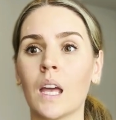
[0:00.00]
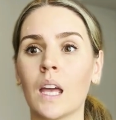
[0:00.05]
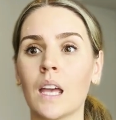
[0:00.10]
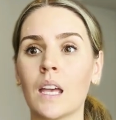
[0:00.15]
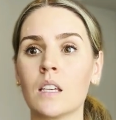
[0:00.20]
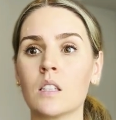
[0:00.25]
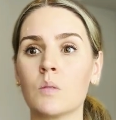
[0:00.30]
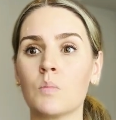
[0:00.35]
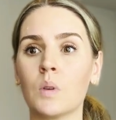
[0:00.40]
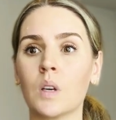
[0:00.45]

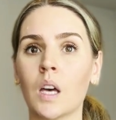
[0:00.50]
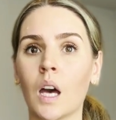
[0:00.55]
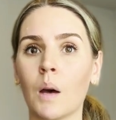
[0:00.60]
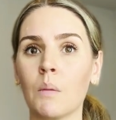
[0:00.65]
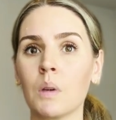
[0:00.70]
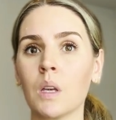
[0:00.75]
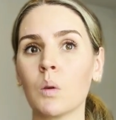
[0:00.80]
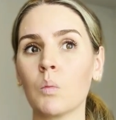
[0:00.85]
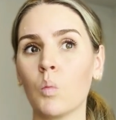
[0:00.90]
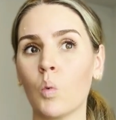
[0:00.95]
is
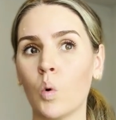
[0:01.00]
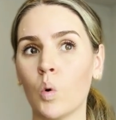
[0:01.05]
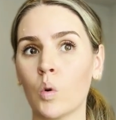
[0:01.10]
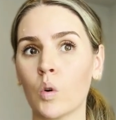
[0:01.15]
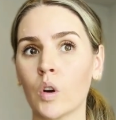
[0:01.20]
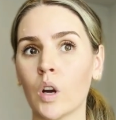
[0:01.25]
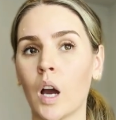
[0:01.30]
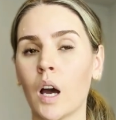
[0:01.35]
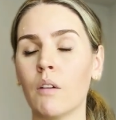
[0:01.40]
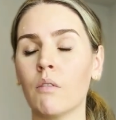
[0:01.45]
becoming
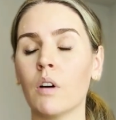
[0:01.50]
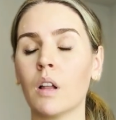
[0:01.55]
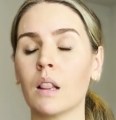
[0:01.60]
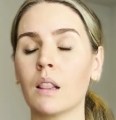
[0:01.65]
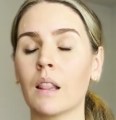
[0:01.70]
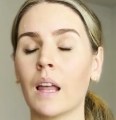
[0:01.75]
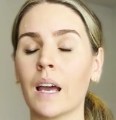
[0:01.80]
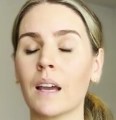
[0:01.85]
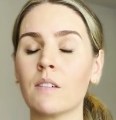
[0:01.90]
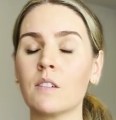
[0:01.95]
more of a
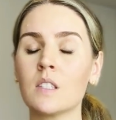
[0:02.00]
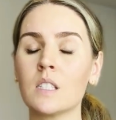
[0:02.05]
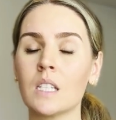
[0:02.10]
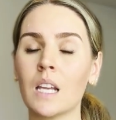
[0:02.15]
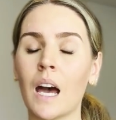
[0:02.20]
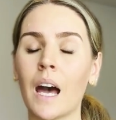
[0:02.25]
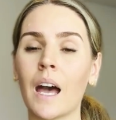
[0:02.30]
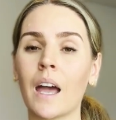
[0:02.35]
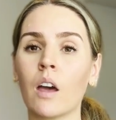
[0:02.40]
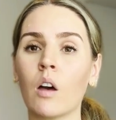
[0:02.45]

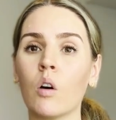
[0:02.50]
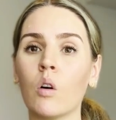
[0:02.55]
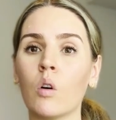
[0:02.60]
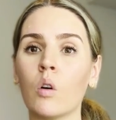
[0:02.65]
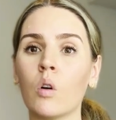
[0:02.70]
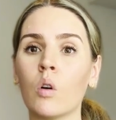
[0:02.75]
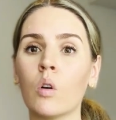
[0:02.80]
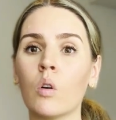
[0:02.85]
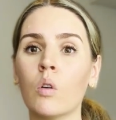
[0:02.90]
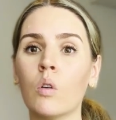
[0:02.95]

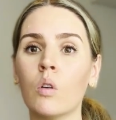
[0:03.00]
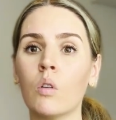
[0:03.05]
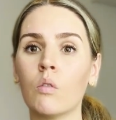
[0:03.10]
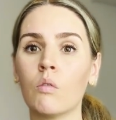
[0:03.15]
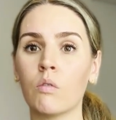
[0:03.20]
lifestyle